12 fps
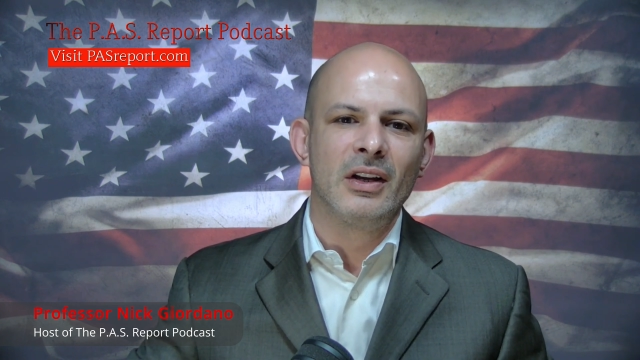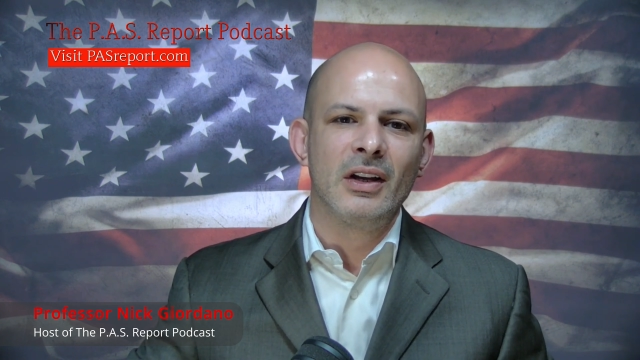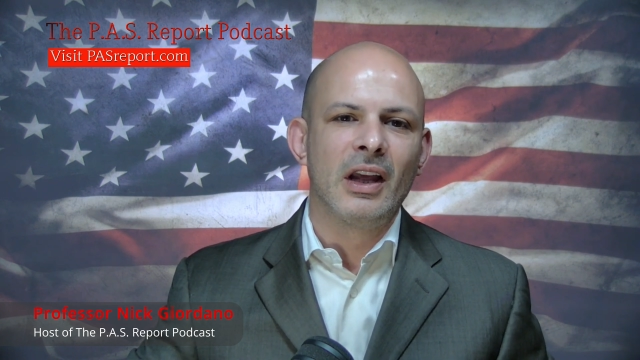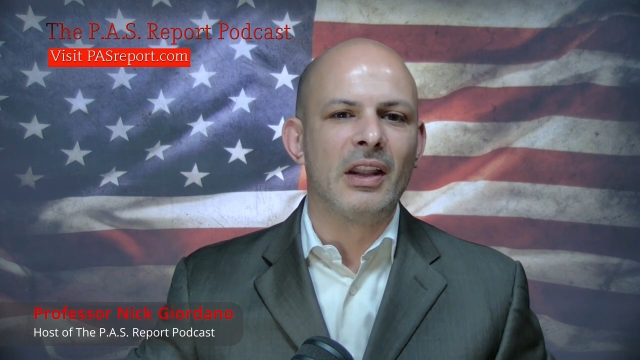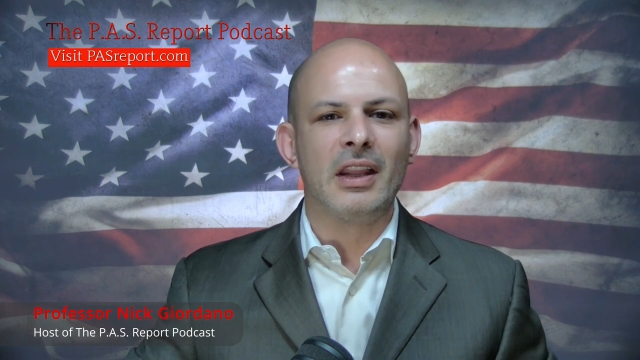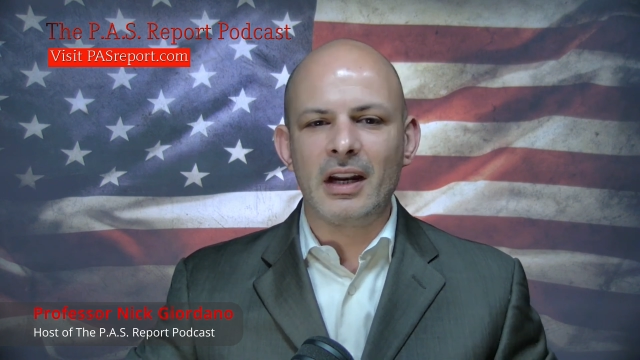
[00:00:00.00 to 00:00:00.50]

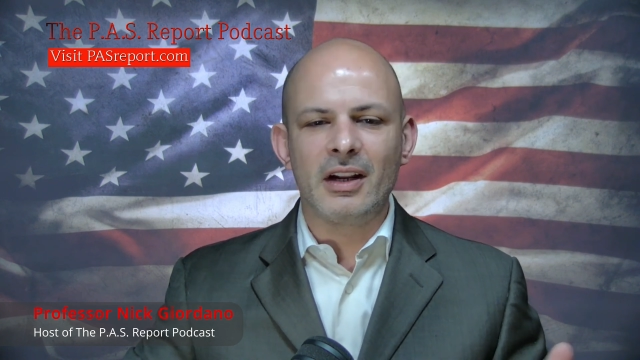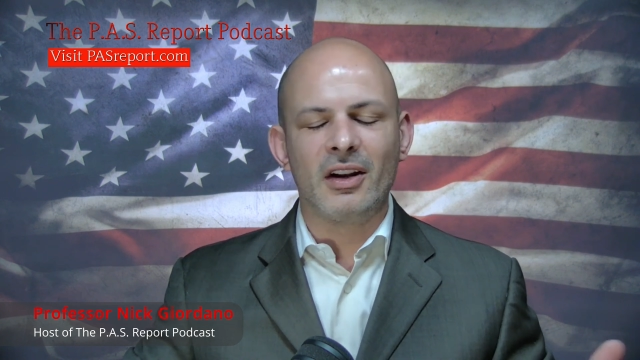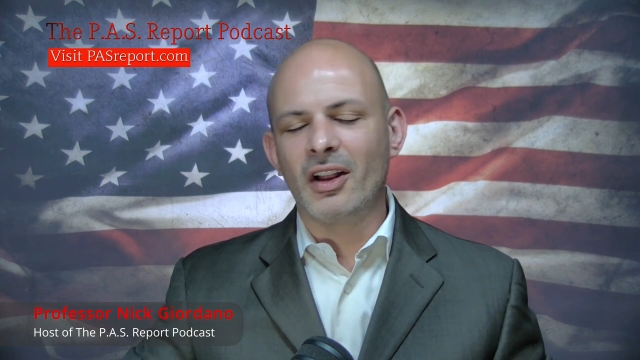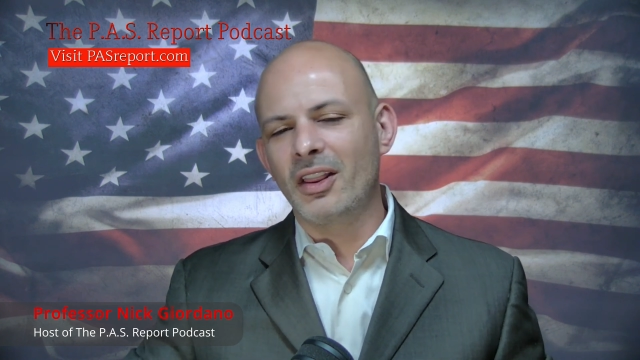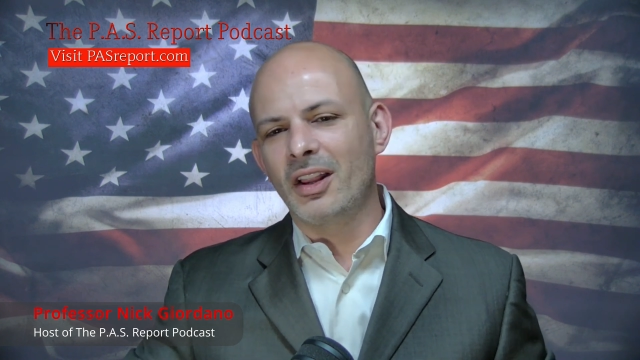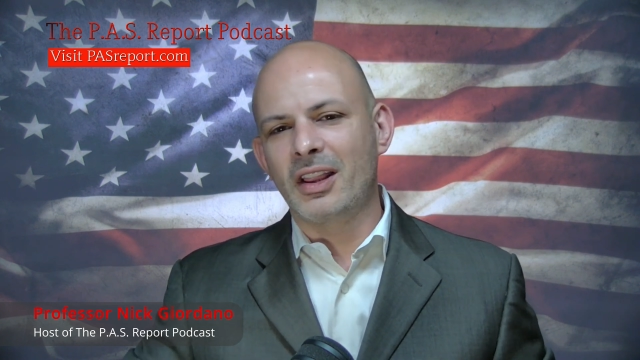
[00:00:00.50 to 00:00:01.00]
And then
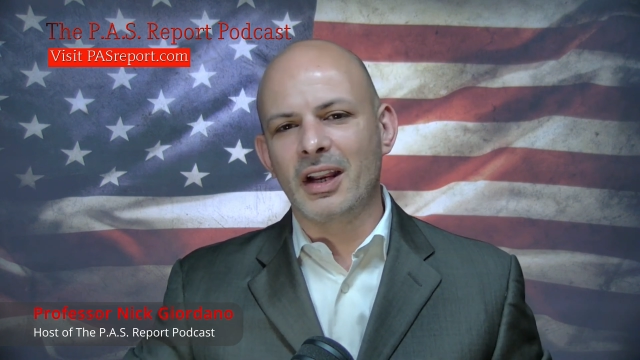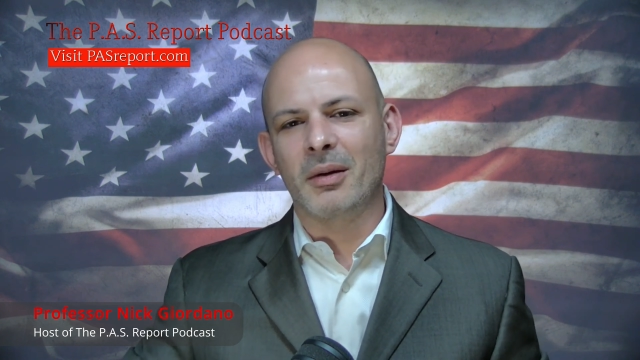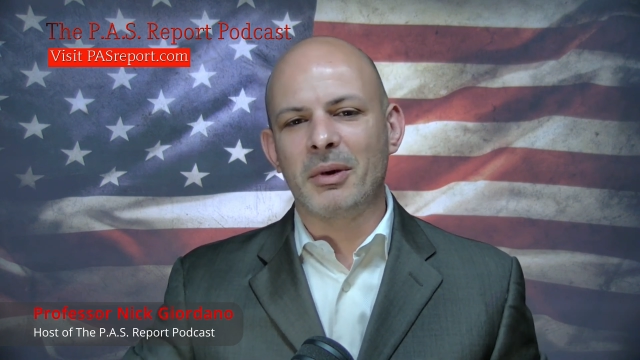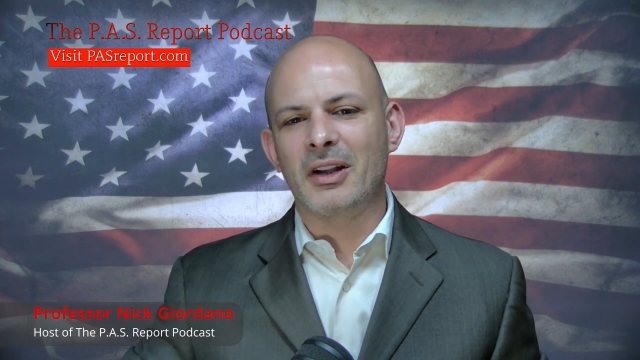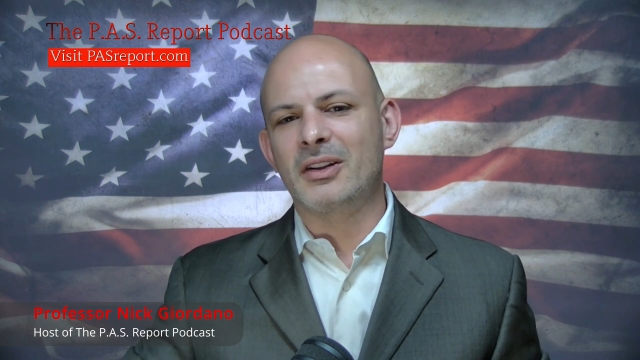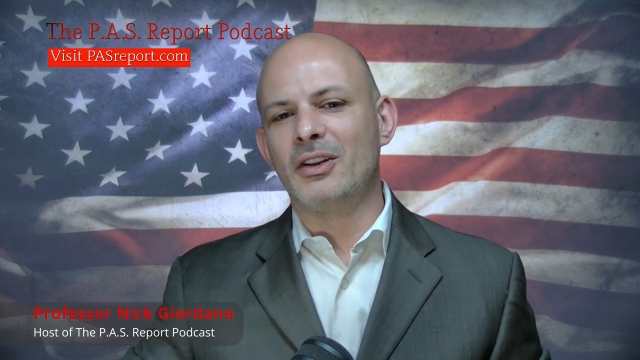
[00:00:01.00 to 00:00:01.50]
another thing
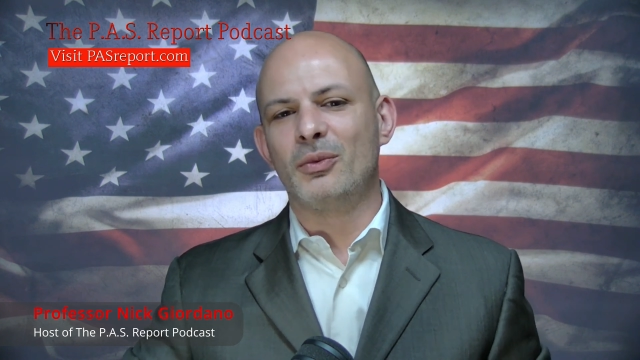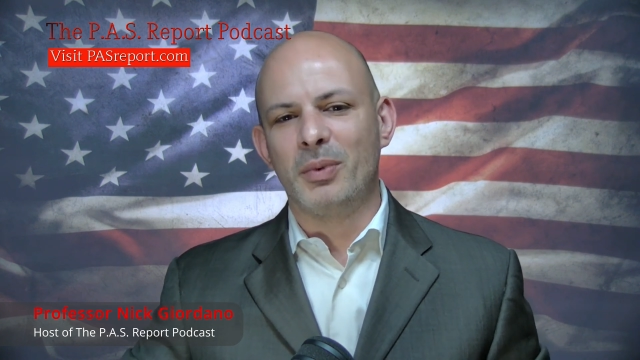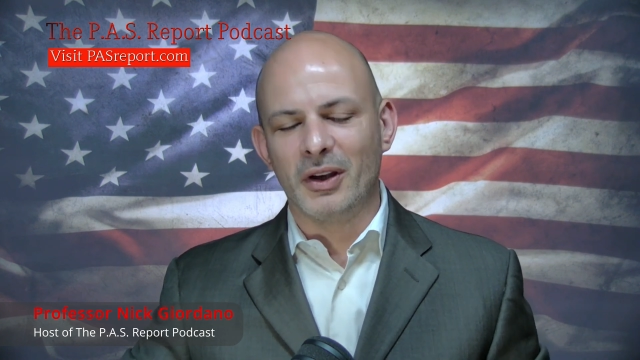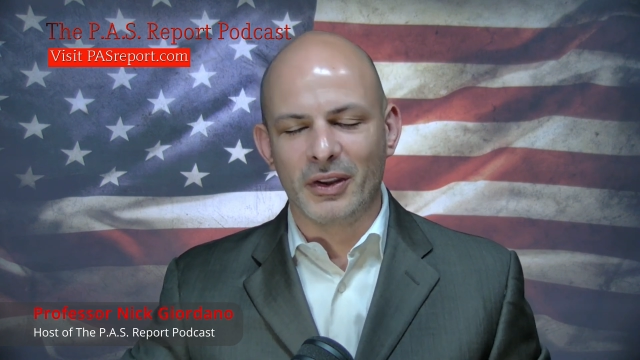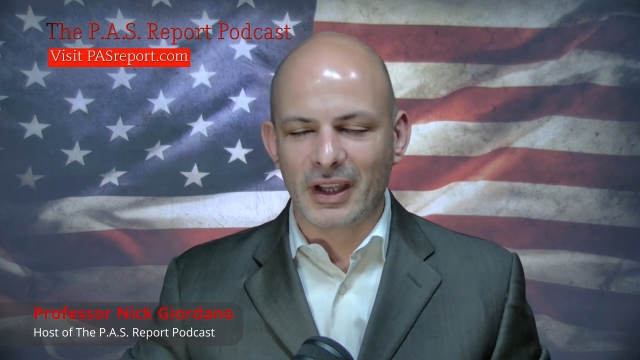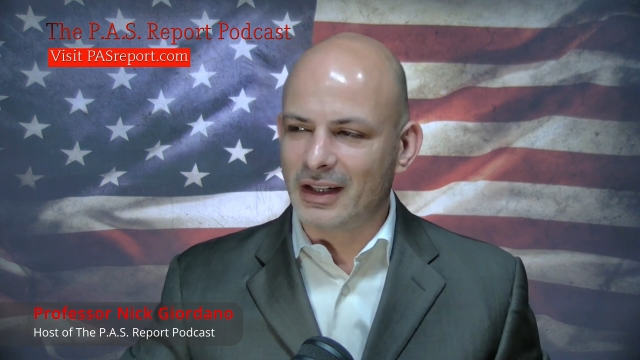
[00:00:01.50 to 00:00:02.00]
about this
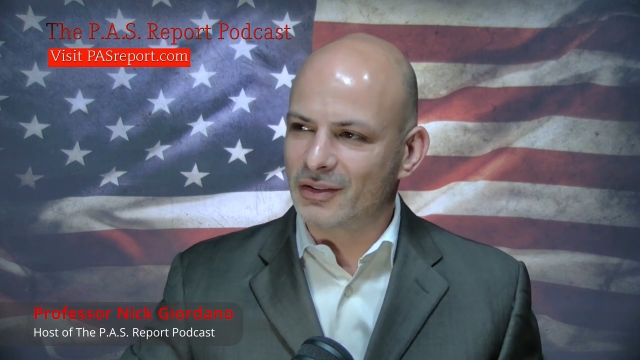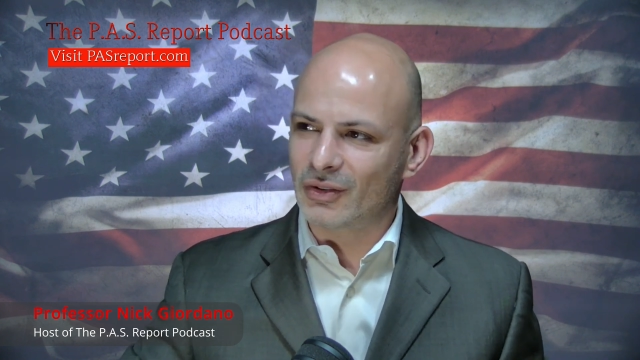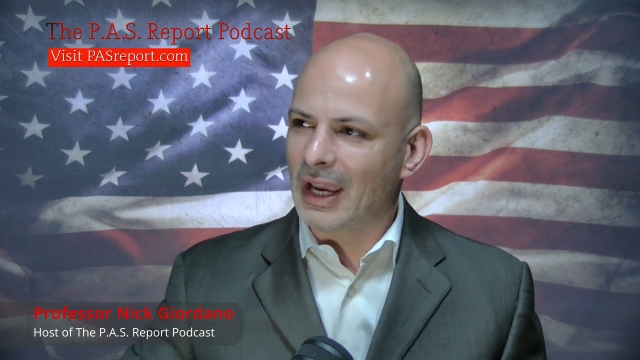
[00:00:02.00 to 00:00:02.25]
bill that's